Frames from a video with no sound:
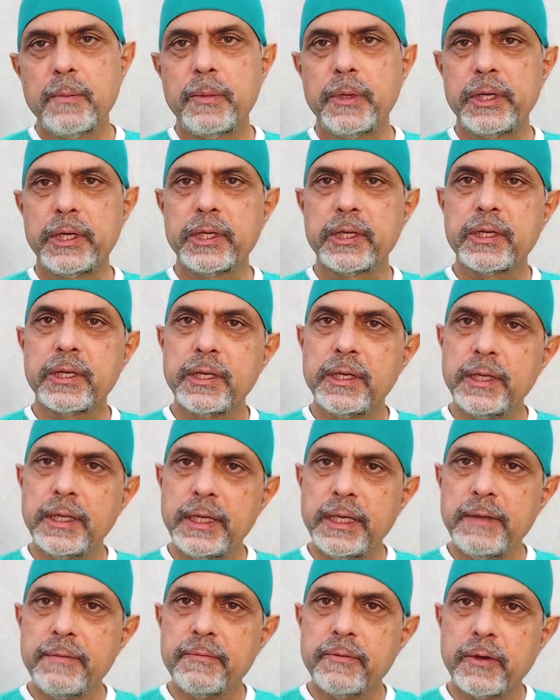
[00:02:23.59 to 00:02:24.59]

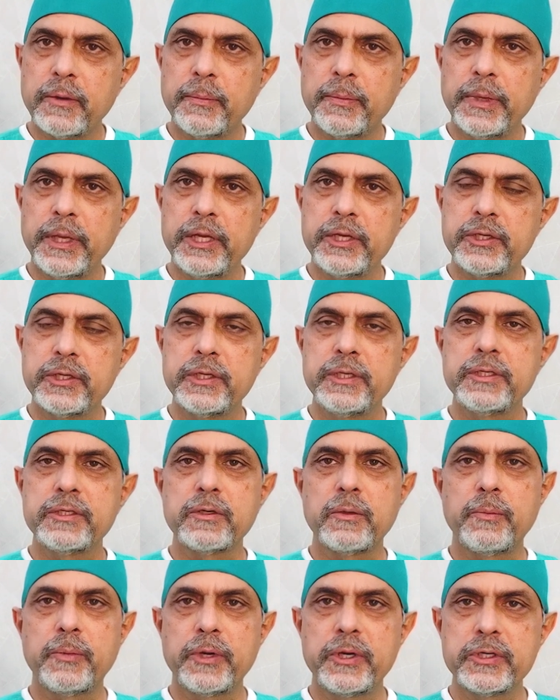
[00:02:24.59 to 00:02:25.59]
particularly for
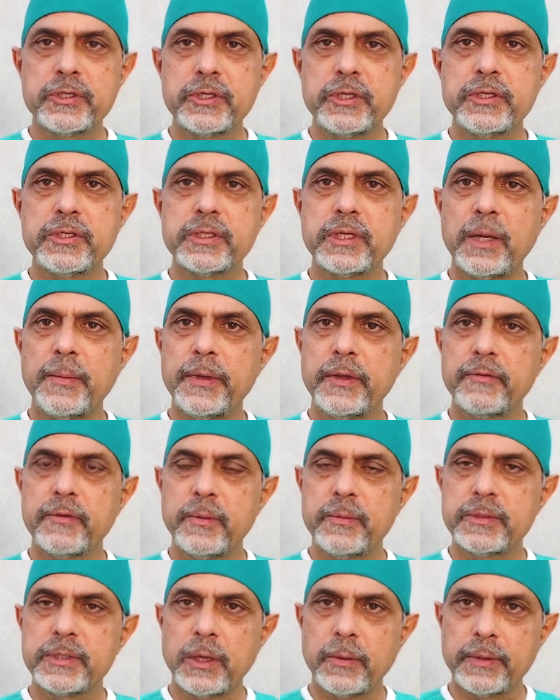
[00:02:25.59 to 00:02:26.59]
patients or persons coming
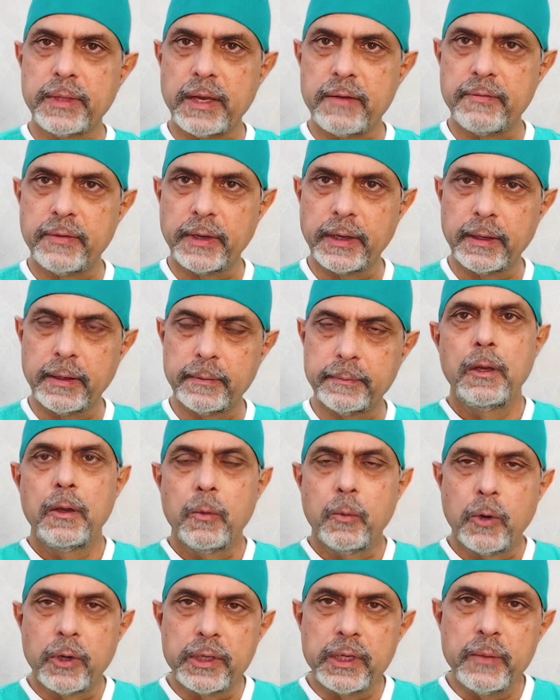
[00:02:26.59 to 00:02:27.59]
from South Africa.
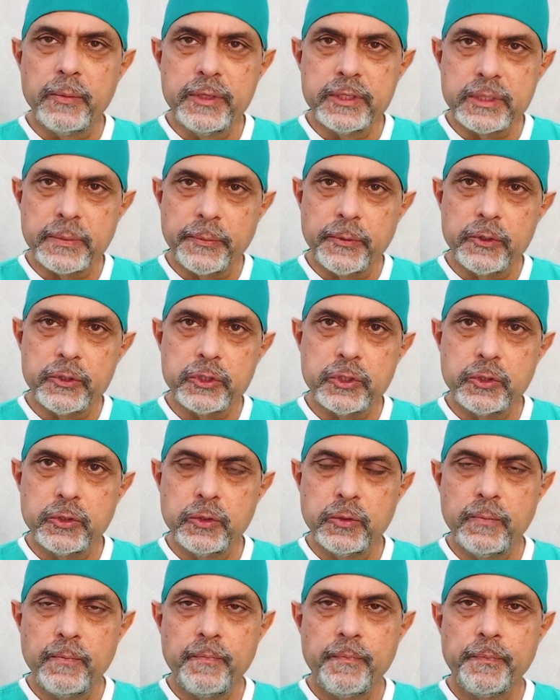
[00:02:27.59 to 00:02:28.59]
What are we supposed to
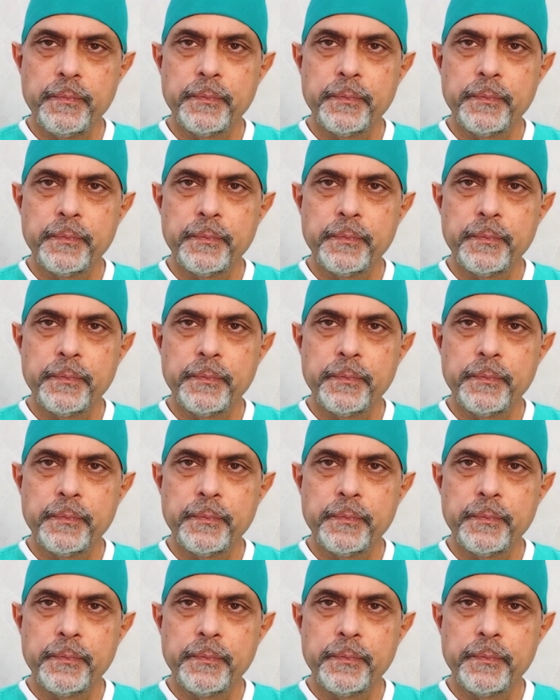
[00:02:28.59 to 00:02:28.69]
do?